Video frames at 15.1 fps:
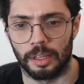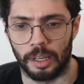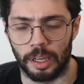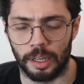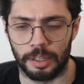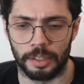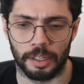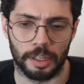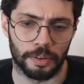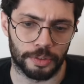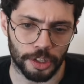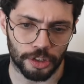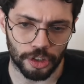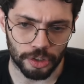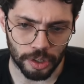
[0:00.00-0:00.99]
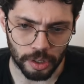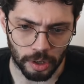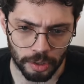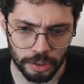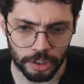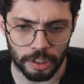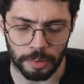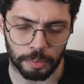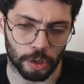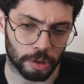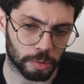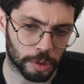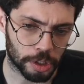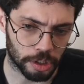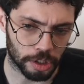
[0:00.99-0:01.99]
And if this is a cons, I'm going to
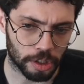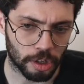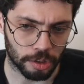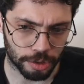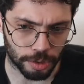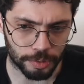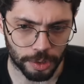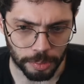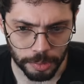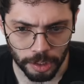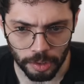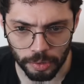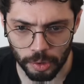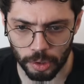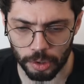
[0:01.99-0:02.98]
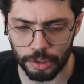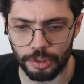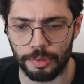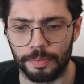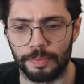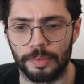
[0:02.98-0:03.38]
return a cons of something, of course.